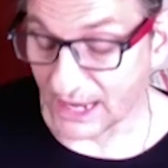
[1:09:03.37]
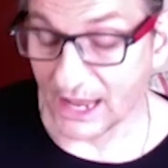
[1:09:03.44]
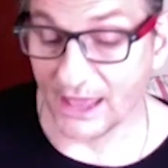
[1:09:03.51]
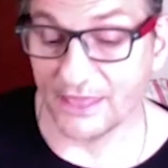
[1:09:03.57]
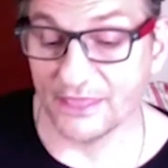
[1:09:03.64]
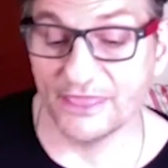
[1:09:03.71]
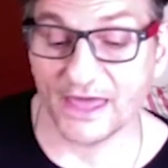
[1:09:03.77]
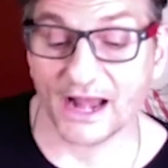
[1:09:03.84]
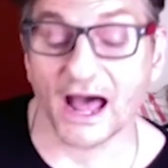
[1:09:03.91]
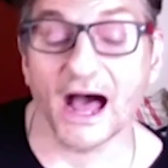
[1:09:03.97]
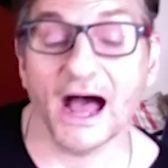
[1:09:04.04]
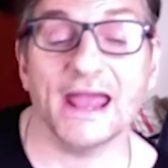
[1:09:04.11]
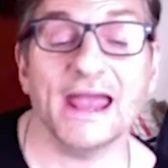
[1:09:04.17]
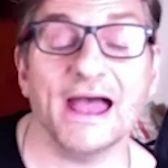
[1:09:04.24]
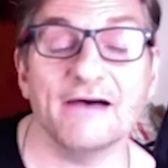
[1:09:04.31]
that
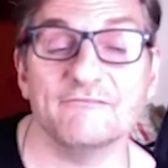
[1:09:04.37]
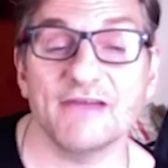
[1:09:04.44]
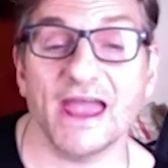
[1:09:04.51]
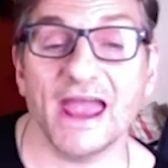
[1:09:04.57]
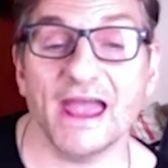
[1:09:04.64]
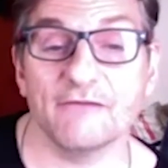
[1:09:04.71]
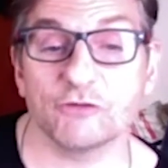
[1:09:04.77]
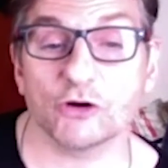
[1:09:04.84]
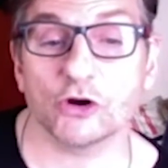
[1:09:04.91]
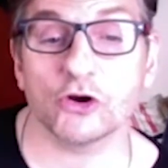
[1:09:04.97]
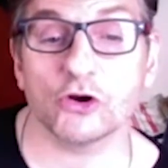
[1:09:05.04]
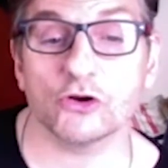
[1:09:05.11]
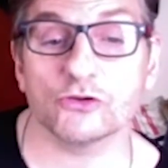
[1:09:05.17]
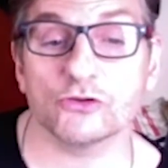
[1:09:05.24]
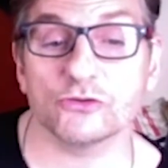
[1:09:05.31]
I have
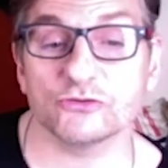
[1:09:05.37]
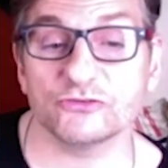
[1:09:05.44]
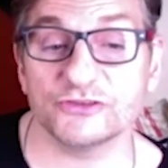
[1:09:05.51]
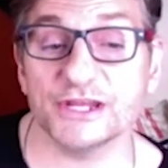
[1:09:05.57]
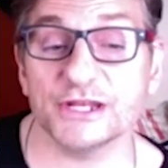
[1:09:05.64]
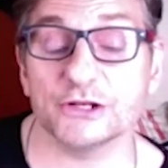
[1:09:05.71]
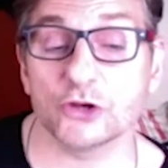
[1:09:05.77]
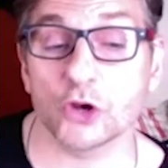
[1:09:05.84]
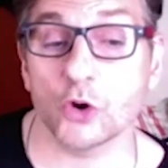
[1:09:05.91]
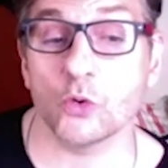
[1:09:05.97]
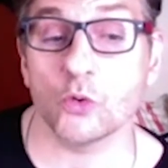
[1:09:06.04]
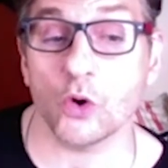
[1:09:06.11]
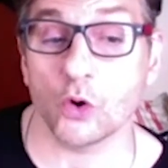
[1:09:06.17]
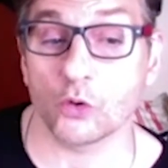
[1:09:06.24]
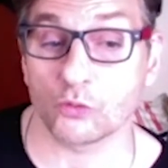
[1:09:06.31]
ever seen
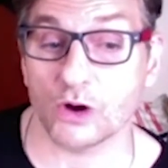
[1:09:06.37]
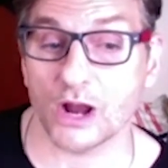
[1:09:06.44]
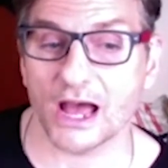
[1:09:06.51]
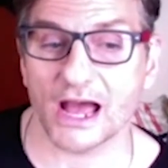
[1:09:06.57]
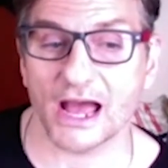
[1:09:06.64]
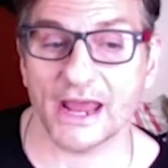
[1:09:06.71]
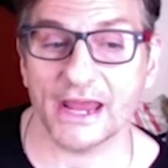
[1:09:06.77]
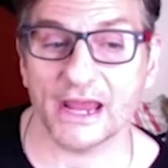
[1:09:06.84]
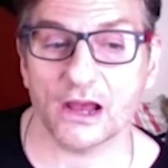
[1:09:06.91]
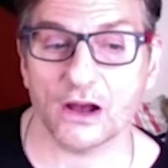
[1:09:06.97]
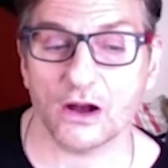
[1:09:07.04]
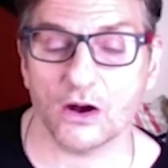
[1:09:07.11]
go awry